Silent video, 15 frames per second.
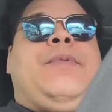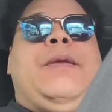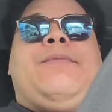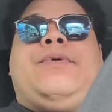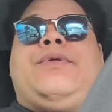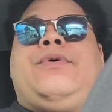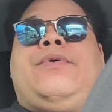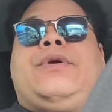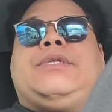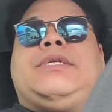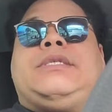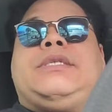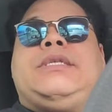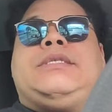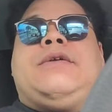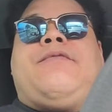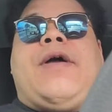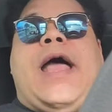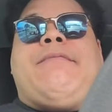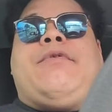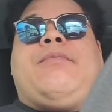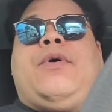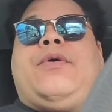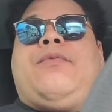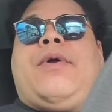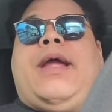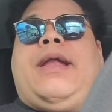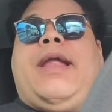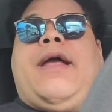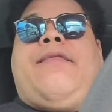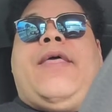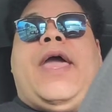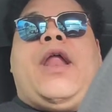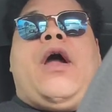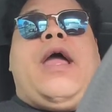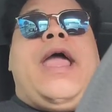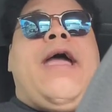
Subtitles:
people who are just in survival mode right now that